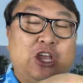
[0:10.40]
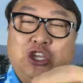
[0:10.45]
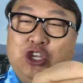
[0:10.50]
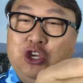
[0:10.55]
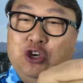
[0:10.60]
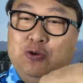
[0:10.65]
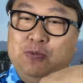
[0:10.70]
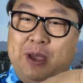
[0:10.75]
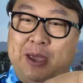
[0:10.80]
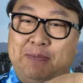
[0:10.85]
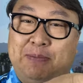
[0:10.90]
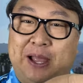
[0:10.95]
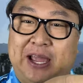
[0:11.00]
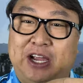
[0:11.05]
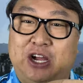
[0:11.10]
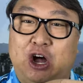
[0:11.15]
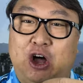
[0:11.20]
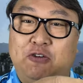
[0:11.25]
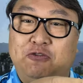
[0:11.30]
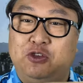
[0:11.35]
You may play
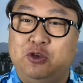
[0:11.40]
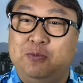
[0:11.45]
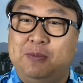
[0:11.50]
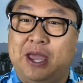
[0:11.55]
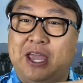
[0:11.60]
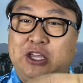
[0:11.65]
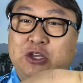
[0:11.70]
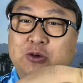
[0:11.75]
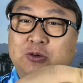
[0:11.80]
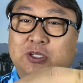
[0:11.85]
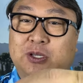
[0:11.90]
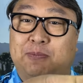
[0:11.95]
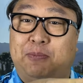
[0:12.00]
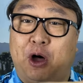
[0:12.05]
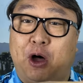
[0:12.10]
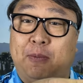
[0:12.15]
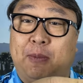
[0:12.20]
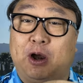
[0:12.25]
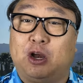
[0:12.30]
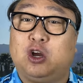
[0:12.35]
golf, you may use a
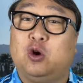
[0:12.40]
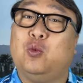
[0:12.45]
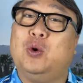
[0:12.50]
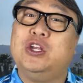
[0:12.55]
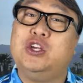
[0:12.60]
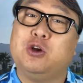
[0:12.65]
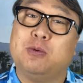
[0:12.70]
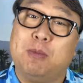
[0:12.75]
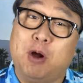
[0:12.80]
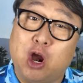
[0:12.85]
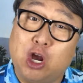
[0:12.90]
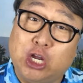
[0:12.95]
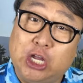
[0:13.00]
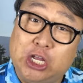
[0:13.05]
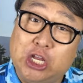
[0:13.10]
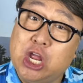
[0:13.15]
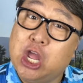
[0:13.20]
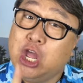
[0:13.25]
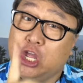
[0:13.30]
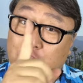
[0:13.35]
ball marker when you're
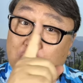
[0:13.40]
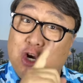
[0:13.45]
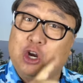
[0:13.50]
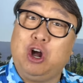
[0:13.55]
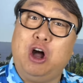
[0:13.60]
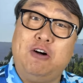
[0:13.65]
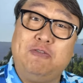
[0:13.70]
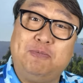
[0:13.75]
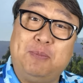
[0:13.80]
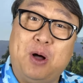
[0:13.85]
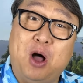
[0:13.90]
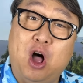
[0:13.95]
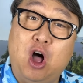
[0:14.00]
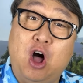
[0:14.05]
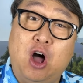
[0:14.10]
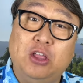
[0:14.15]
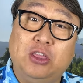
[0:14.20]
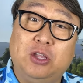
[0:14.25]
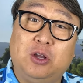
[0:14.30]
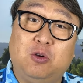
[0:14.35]
marking your golf ball
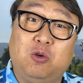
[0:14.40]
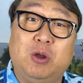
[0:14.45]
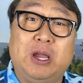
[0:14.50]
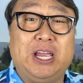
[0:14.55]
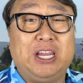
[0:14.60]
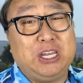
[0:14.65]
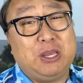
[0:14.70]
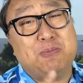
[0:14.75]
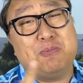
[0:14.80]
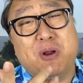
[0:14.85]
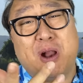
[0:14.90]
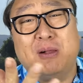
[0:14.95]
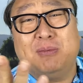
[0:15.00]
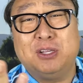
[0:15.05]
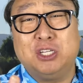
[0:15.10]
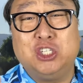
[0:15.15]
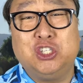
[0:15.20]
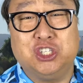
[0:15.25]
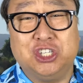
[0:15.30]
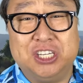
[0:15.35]
on the green. You
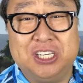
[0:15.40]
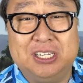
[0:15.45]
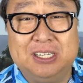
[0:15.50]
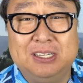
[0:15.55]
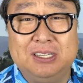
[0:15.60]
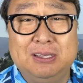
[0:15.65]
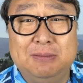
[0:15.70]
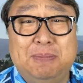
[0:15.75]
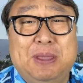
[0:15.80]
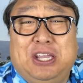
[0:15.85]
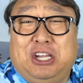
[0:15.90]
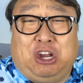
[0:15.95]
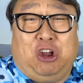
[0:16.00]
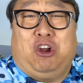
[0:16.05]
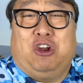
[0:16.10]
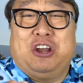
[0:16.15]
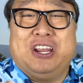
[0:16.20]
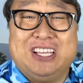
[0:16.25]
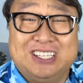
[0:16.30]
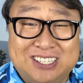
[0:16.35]
probably should. Be
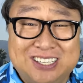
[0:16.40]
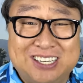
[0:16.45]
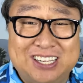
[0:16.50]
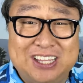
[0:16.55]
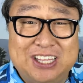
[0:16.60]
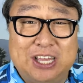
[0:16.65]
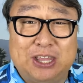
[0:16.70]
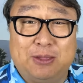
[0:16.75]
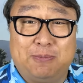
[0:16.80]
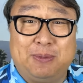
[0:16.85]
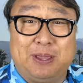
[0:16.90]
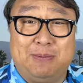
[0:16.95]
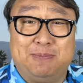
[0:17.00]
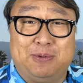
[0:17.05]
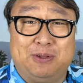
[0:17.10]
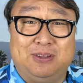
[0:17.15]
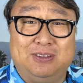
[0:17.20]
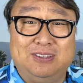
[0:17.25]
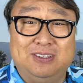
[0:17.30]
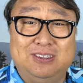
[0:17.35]
courteous to the other
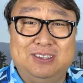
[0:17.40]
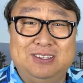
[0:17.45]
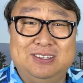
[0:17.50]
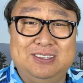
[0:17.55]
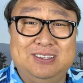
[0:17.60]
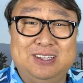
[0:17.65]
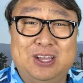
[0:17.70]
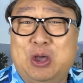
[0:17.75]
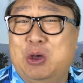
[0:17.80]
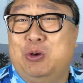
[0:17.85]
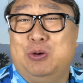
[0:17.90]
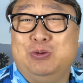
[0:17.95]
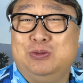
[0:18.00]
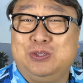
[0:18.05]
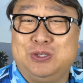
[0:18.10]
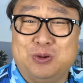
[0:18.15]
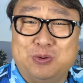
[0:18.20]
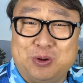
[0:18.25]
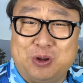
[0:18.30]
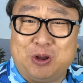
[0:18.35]
people. Oh,
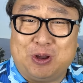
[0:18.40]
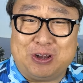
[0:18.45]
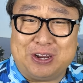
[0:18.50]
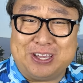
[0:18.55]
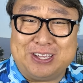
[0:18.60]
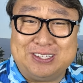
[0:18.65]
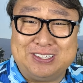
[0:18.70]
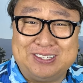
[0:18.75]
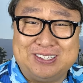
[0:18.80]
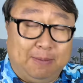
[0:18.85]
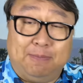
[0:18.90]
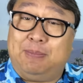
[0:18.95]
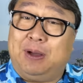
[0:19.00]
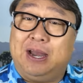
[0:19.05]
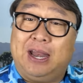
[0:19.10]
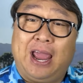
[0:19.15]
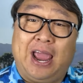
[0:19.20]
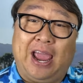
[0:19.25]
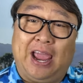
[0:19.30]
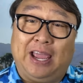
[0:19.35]
so courteous.
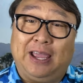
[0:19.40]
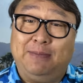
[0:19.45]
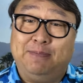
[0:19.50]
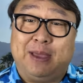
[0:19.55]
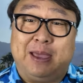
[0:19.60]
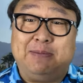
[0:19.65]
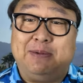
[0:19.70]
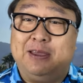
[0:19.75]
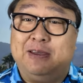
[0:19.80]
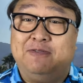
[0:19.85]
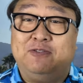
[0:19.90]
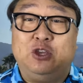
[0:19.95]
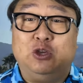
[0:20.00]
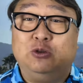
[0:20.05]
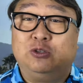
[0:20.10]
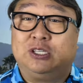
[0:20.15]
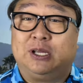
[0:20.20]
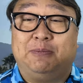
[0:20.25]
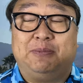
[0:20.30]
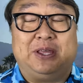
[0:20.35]
But hey, maybe you've
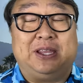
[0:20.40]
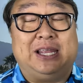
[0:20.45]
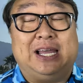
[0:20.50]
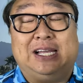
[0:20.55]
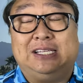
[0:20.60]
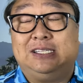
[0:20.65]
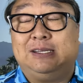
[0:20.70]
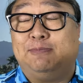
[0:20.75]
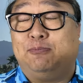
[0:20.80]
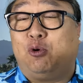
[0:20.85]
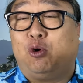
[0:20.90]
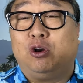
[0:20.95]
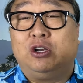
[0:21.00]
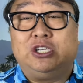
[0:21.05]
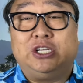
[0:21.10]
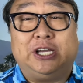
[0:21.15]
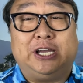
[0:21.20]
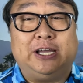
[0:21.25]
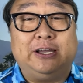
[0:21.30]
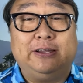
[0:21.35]
used something that's important
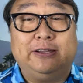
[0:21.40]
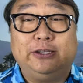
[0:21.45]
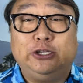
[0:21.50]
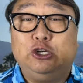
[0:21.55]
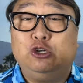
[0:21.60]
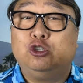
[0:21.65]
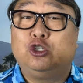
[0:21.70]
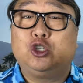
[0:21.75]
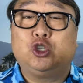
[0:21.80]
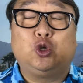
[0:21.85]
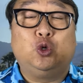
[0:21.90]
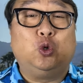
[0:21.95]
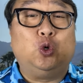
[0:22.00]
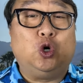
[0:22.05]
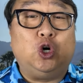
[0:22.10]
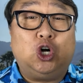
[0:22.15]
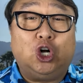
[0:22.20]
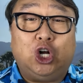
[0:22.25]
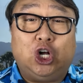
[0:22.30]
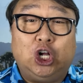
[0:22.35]
to you. Your
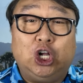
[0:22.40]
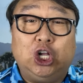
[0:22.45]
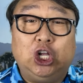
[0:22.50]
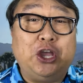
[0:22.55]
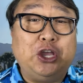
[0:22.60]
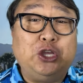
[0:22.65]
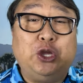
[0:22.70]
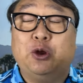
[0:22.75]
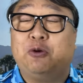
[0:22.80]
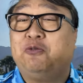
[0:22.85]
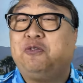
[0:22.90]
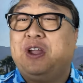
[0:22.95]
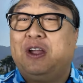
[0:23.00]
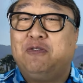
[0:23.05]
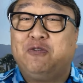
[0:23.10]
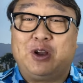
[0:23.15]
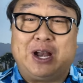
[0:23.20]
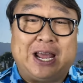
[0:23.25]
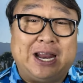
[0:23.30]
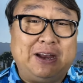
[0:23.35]
school, your
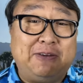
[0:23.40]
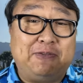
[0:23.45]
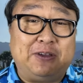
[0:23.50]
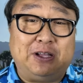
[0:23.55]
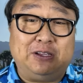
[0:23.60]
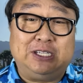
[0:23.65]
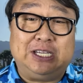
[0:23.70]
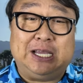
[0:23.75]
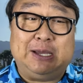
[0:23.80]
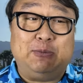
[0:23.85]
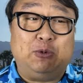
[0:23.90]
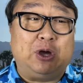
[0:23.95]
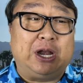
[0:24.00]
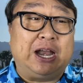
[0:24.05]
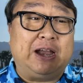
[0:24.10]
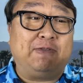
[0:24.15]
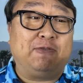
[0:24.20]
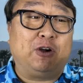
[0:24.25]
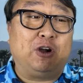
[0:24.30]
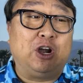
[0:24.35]
favorite NFL team,
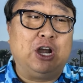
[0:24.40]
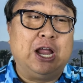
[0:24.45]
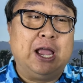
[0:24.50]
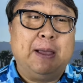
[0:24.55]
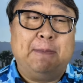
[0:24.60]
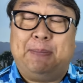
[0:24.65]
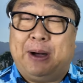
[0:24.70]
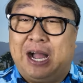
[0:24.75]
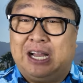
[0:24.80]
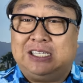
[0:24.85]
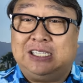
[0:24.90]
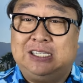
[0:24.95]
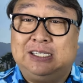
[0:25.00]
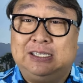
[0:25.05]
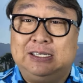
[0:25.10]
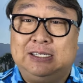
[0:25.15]
whatever. But